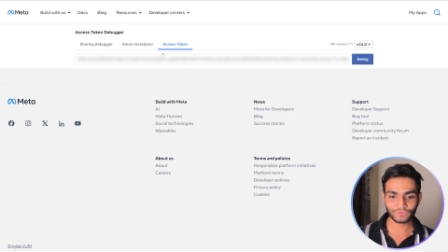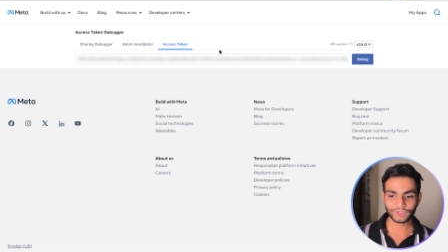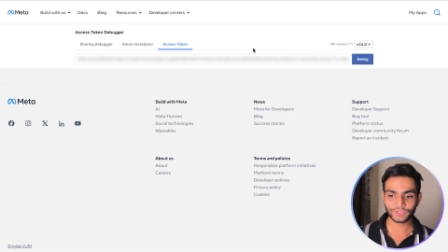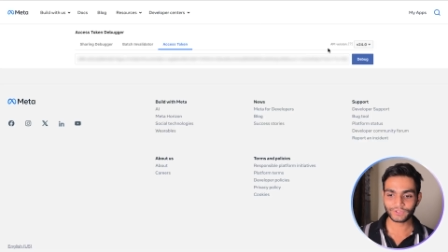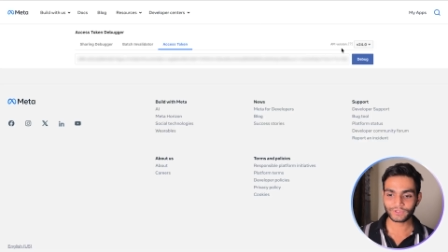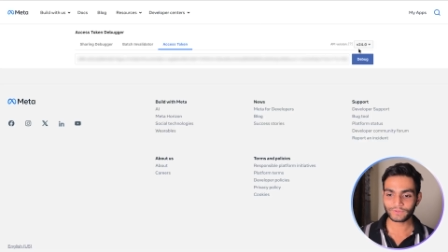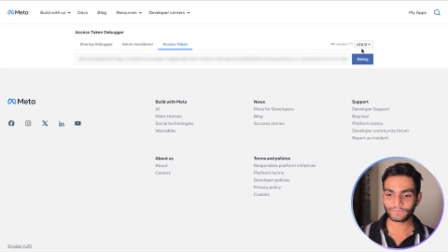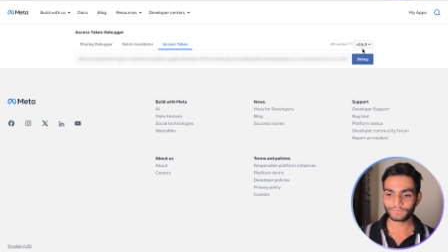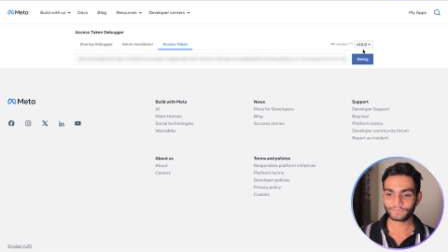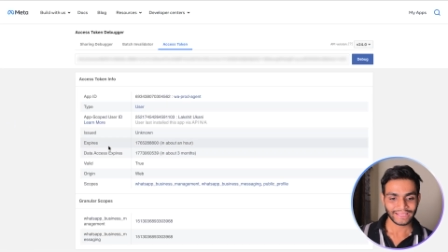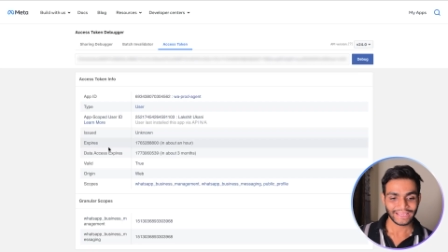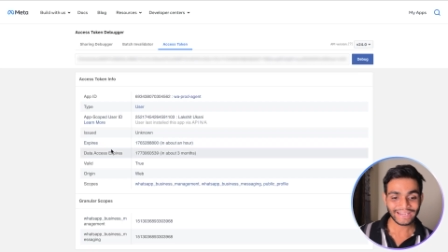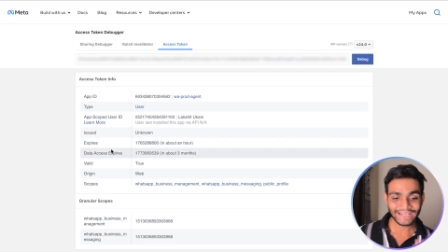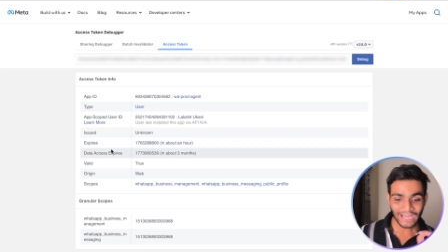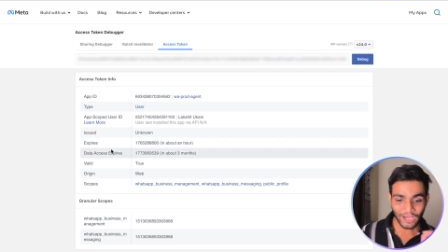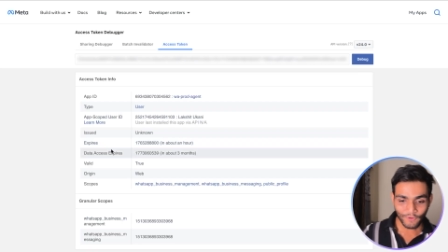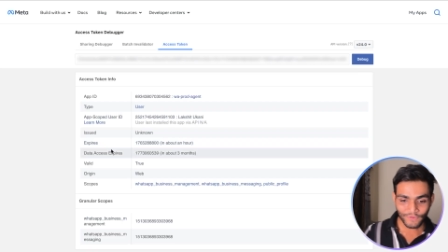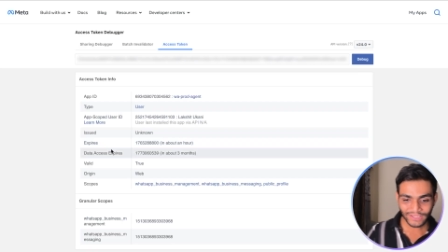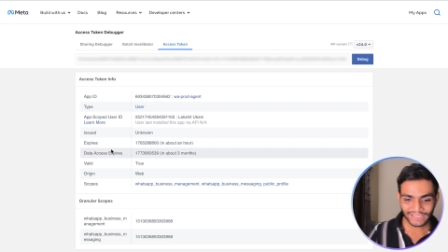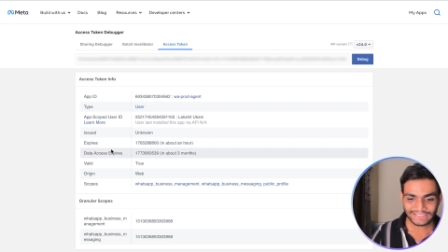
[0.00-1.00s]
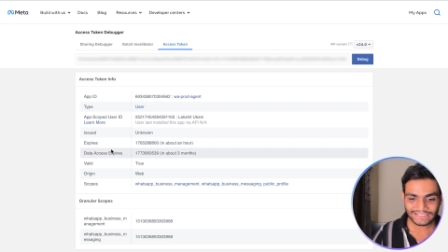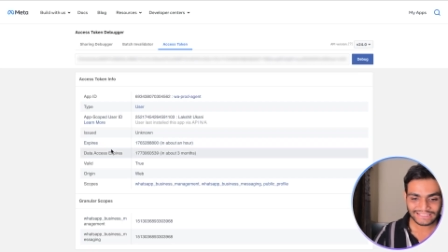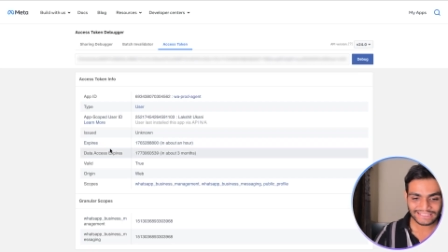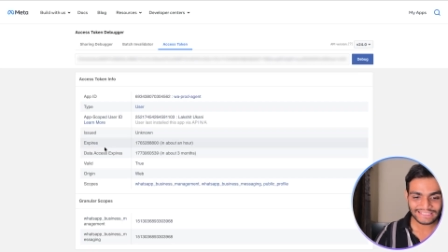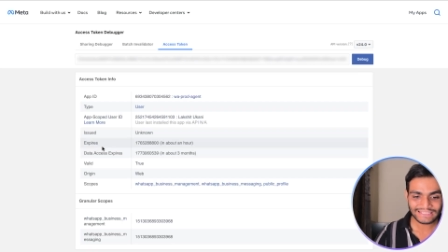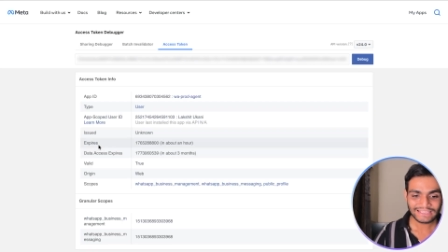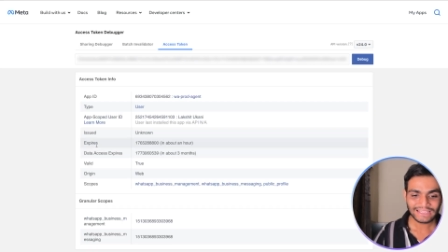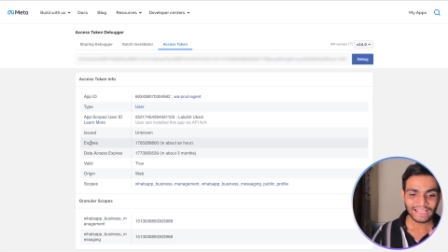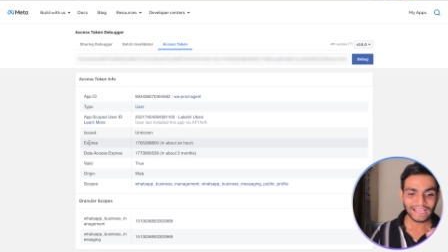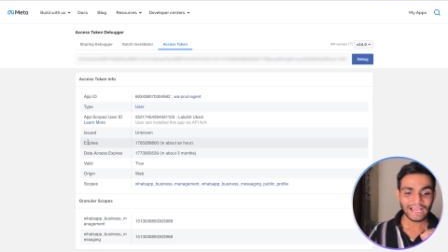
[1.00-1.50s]
here. And now you can
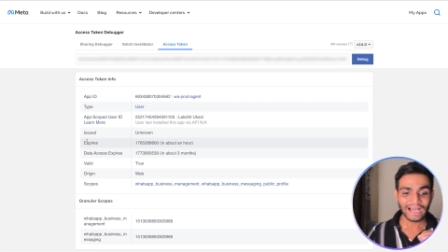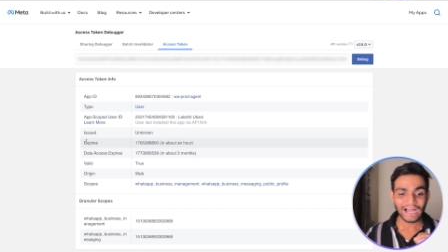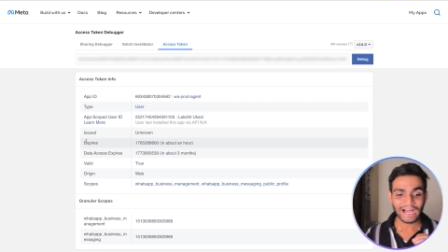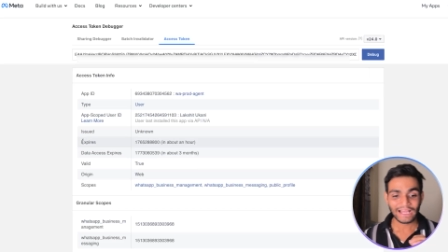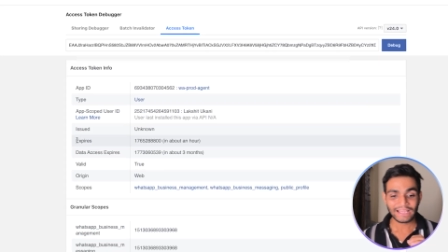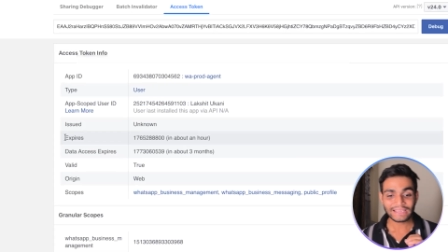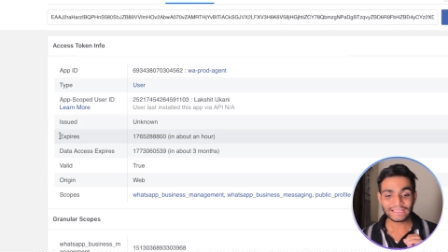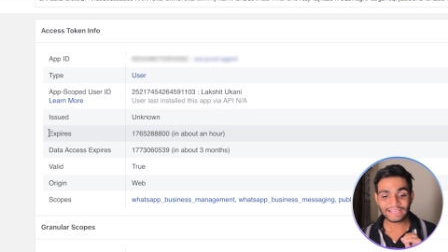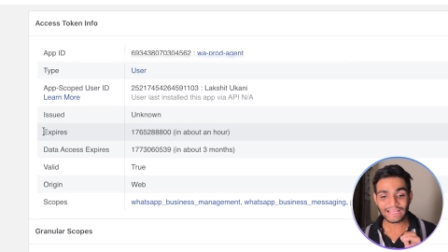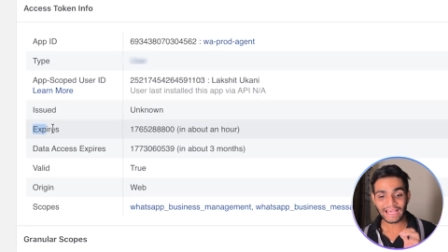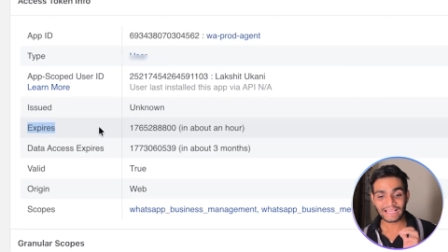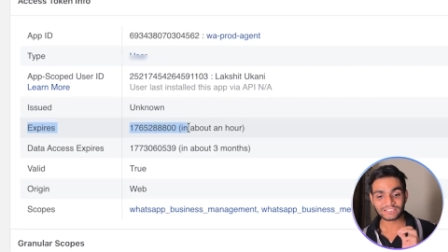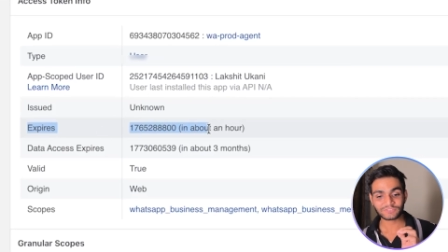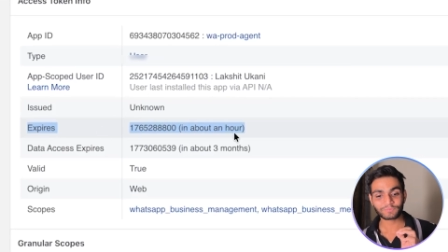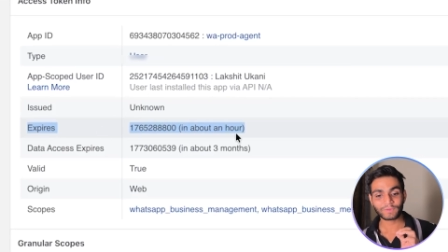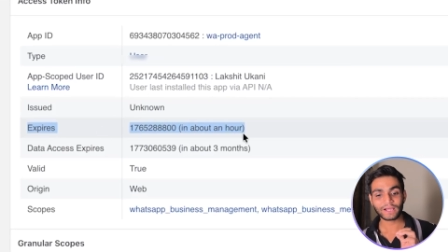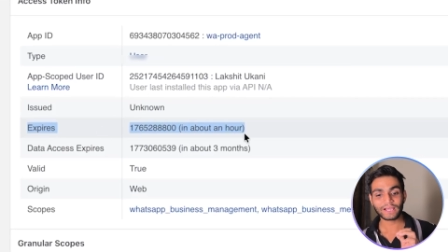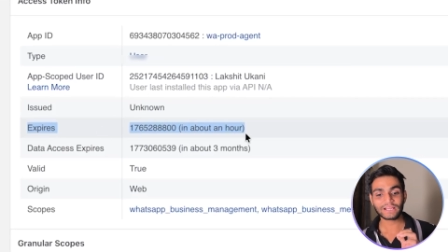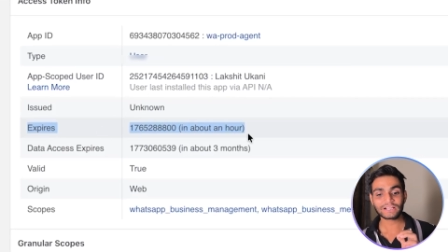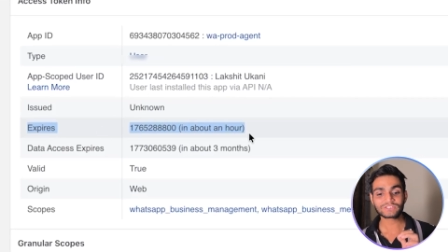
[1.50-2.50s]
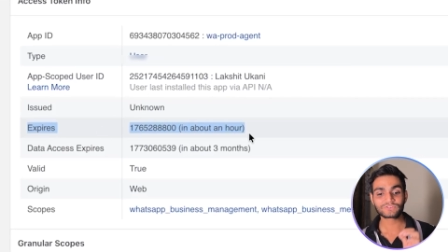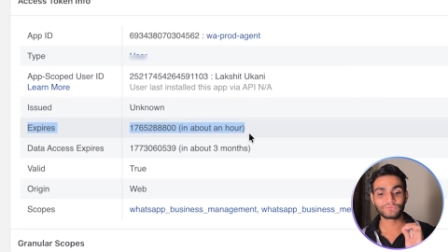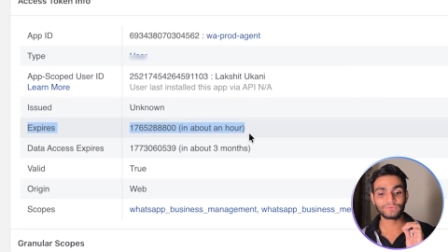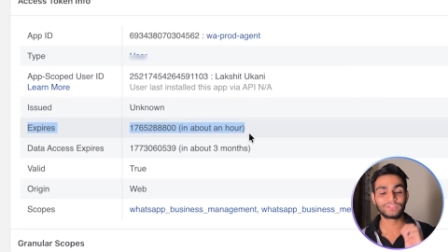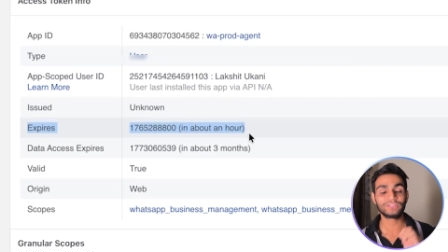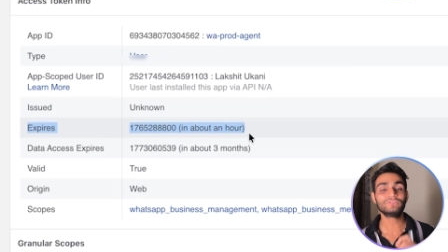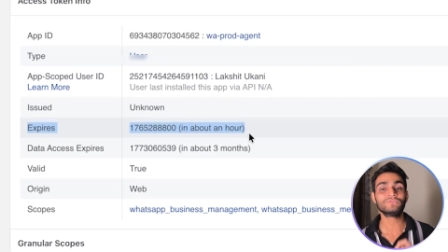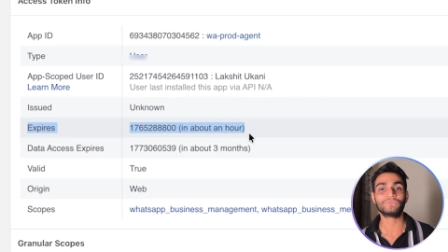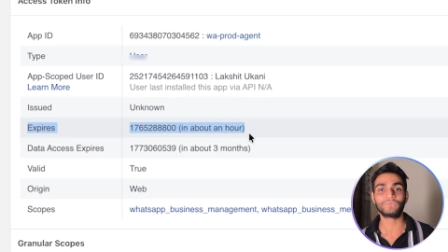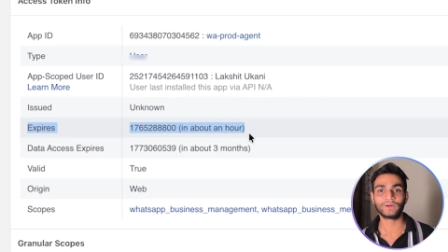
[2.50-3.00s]
see it expires
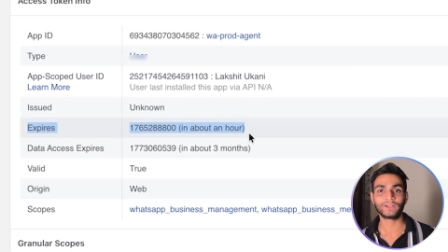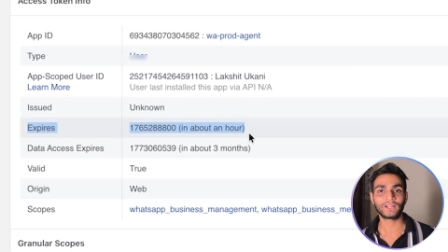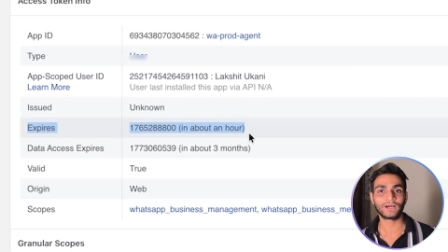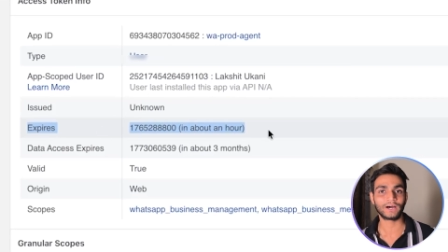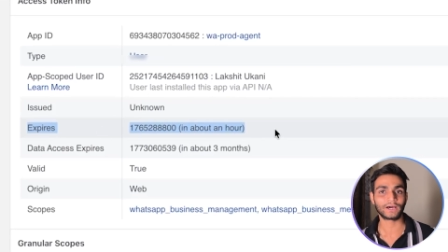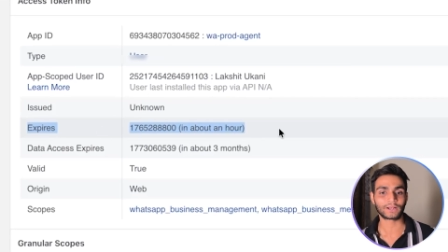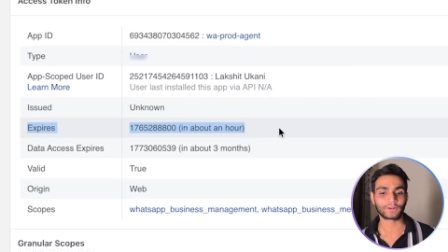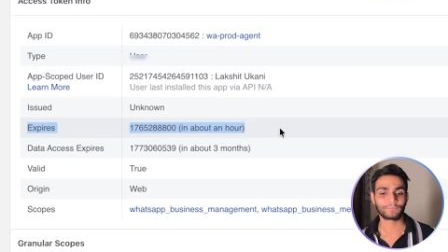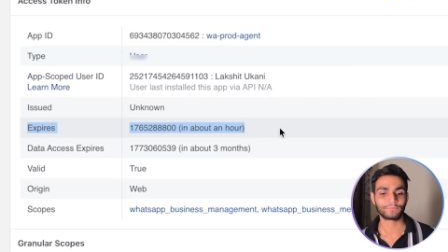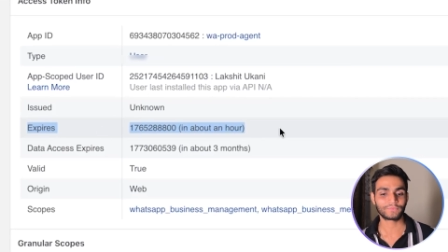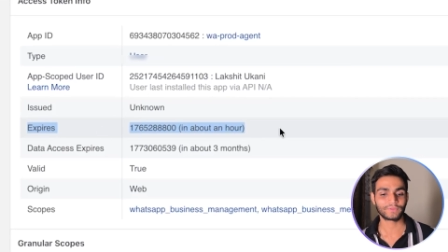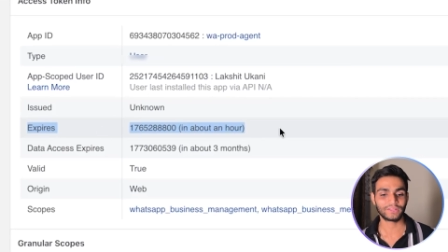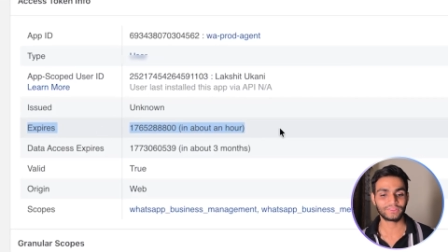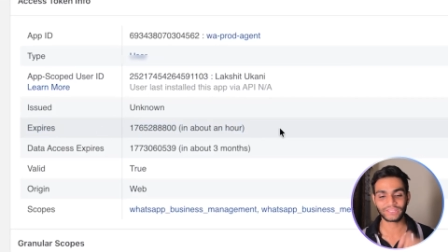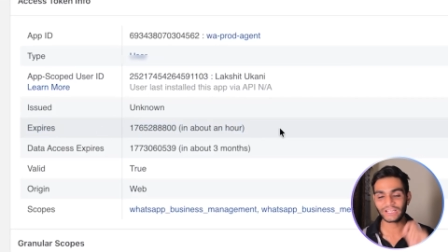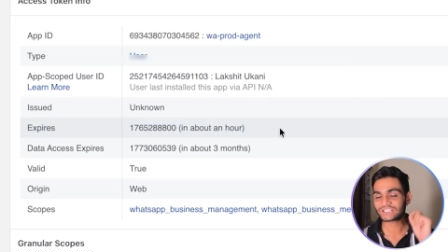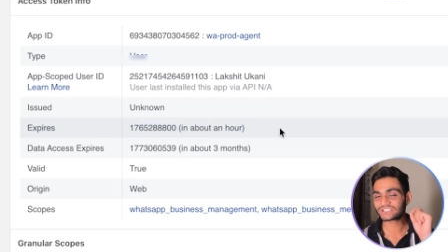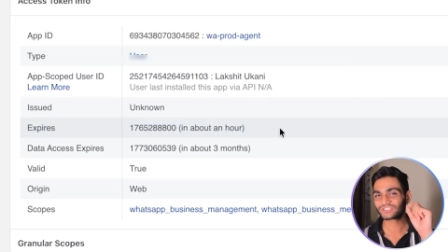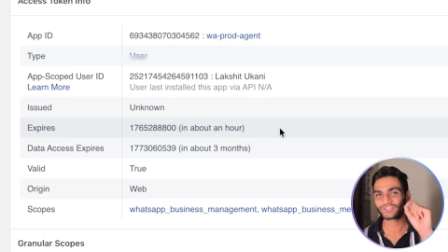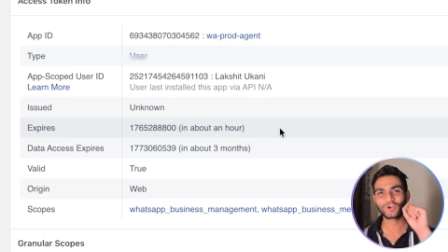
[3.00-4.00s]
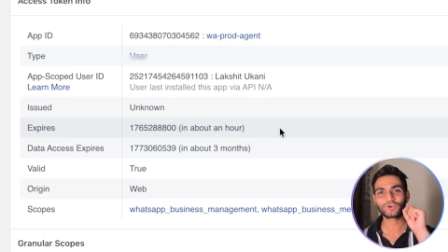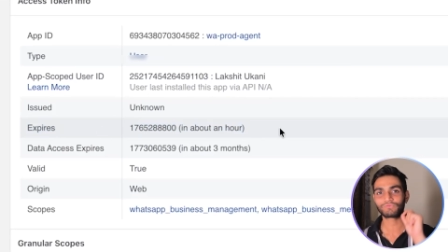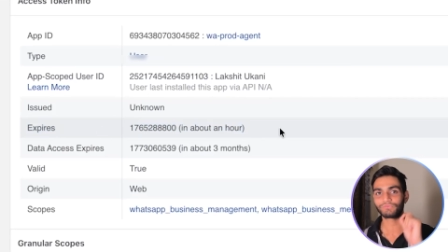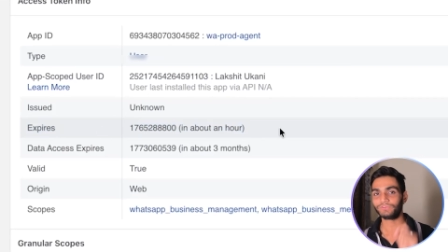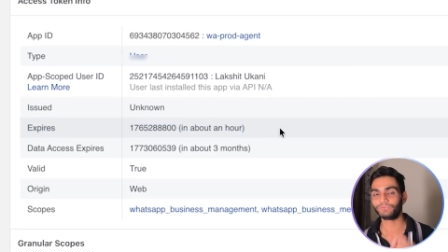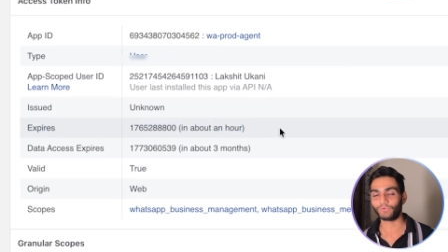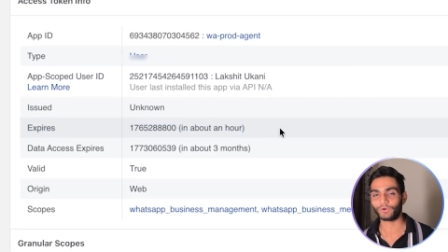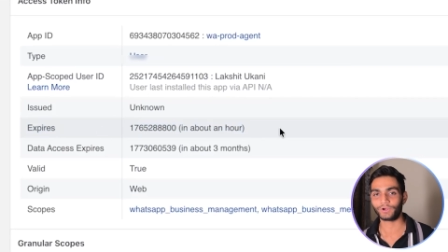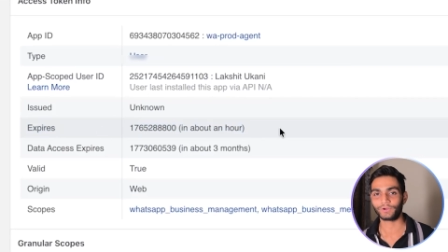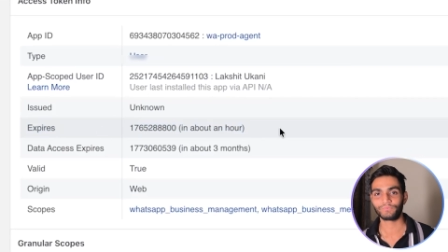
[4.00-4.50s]
within one hour. And that's not
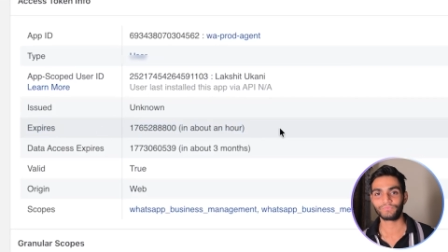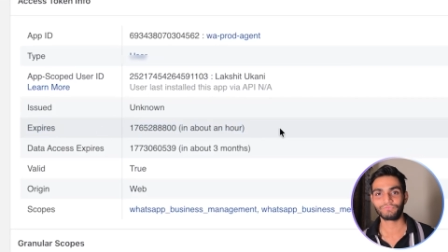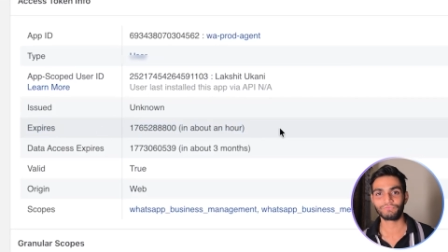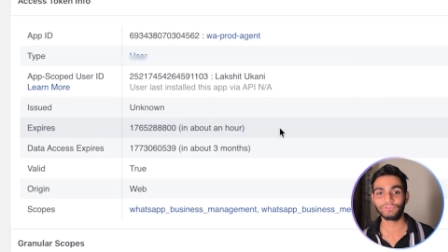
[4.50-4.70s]
we want.